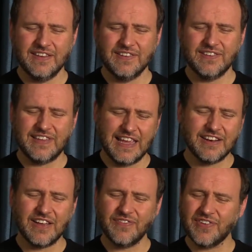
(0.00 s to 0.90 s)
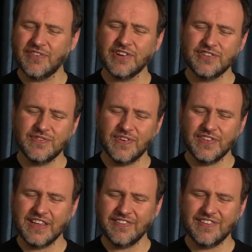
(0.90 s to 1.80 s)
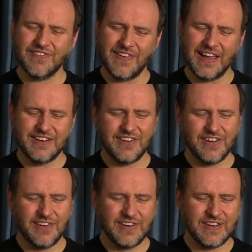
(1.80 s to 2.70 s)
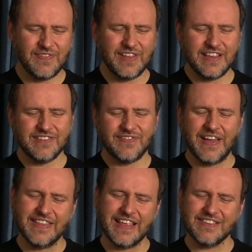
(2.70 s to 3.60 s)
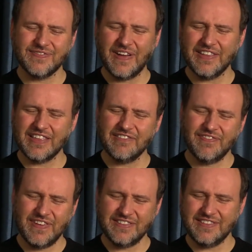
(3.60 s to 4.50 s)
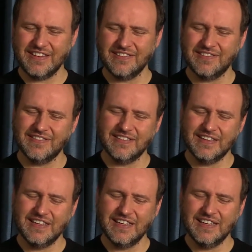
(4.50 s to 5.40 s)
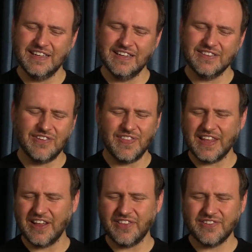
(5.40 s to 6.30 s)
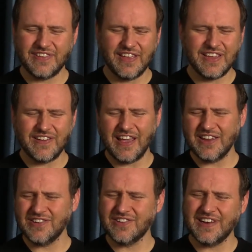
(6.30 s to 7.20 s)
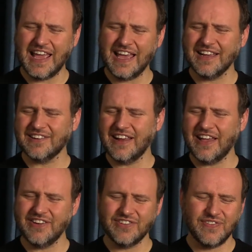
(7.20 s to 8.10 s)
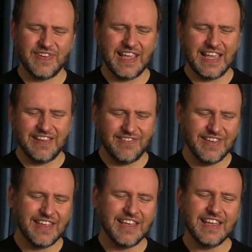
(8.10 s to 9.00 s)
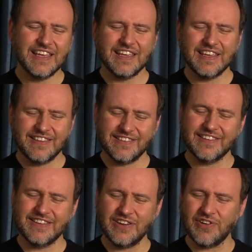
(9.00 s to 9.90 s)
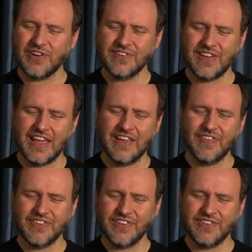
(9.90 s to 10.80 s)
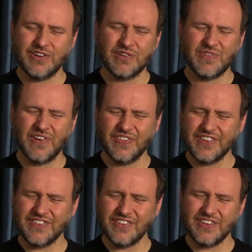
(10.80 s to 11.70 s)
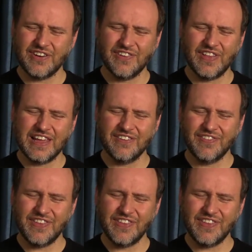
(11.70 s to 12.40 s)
Stand up for what you believe in. Find your unique place. Find that spot that fits you. Don't let others tell you how you should act or how you should behave. This is your time. This is your world. This is your life.